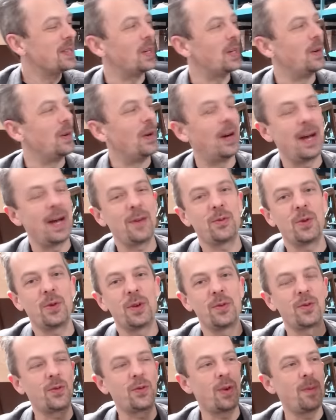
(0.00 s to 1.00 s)
So I have
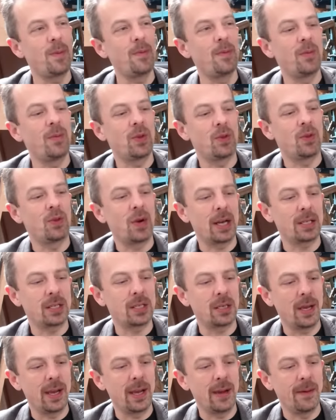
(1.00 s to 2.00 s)
one from the
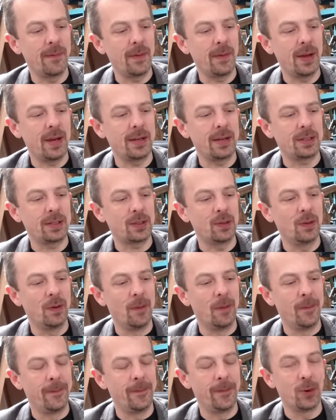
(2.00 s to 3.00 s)
racks here at
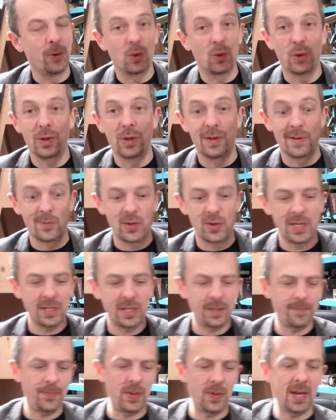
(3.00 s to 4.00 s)
the Royal
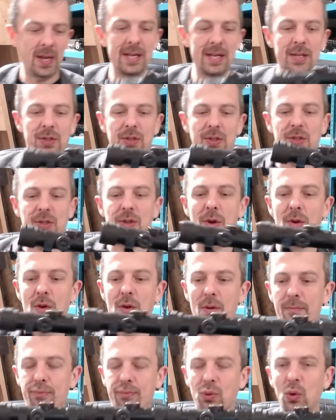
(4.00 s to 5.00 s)
Armouries, and it's
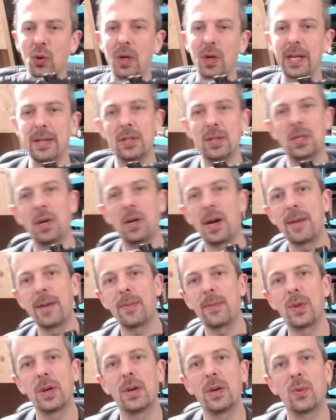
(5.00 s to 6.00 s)
broadly the
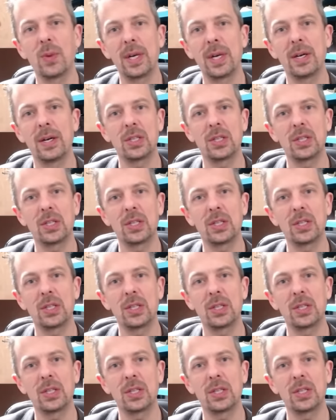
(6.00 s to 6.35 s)
type that we are